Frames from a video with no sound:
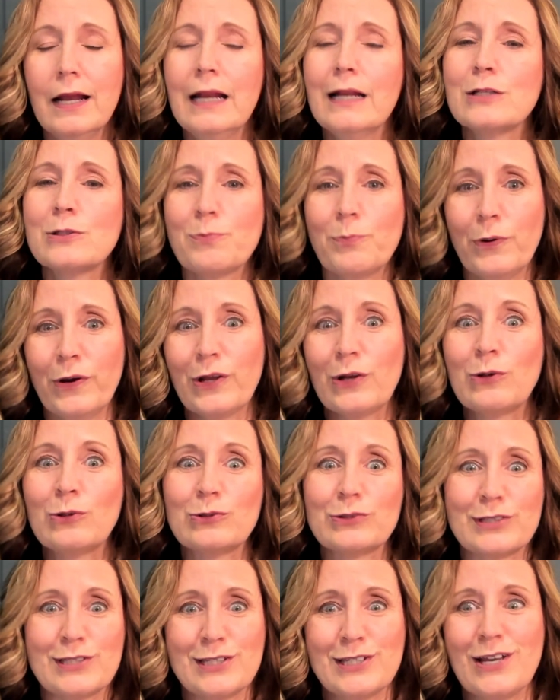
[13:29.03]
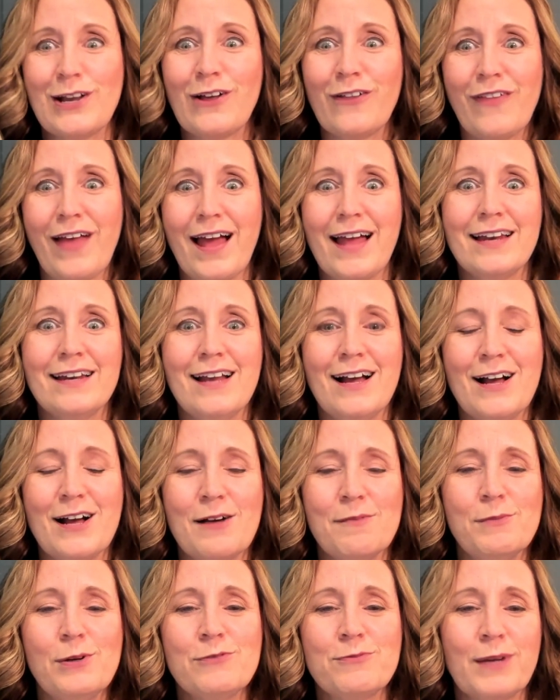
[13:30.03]
It's pretty cool to see all that uh,
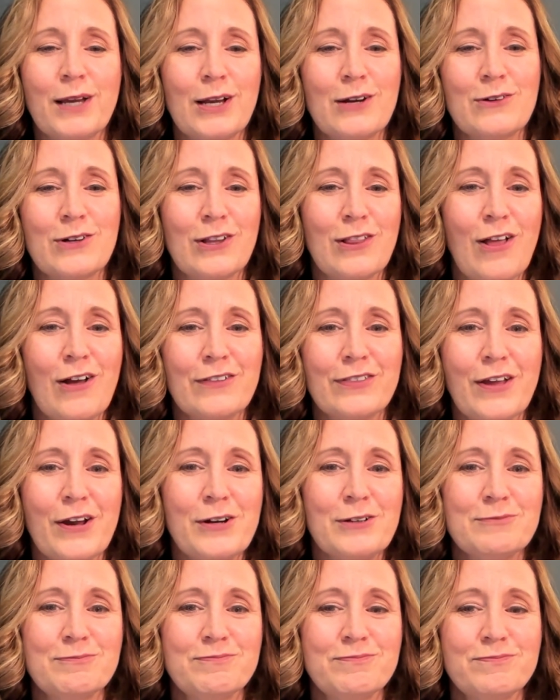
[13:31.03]
movement going along there.